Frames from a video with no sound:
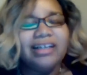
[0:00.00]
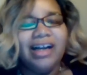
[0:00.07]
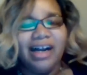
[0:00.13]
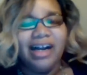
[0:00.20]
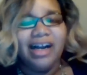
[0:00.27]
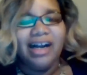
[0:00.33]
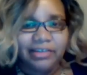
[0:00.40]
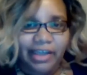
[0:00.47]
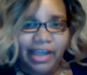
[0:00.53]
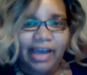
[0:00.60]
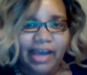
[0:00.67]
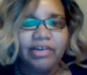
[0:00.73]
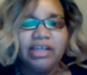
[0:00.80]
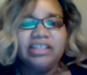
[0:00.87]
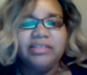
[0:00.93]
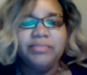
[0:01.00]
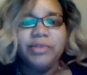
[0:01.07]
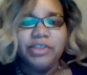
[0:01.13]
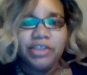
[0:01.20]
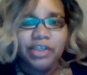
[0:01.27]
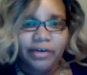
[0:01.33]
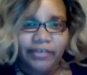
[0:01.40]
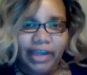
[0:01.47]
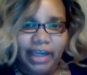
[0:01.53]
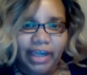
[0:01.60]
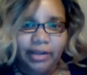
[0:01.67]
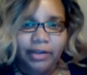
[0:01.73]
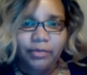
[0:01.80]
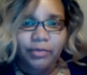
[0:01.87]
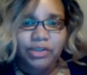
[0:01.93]
They have customer
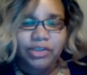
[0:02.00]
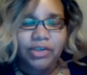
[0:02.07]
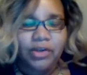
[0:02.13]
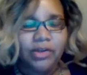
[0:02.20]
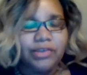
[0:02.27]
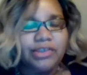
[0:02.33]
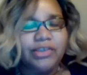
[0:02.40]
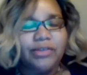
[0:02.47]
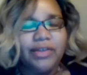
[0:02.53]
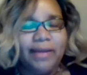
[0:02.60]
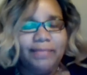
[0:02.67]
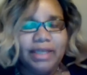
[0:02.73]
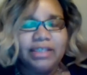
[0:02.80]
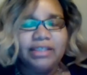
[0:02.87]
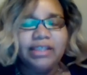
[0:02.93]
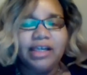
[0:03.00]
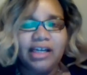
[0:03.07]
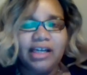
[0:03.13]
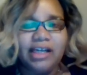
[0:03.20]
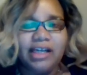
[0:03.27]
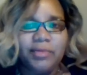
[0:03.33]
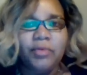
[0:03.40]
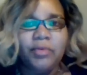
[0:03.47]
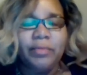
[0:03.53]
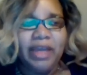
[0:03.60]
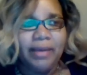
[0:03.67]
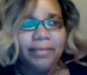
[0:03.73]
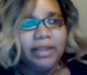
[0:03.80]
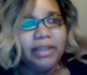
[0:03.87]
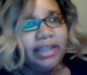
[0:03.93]
survey results. So that means the customer will
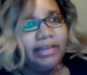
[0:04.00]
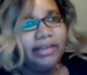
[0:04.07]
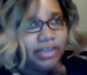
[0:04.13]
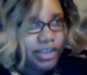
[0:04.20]
be able to leave a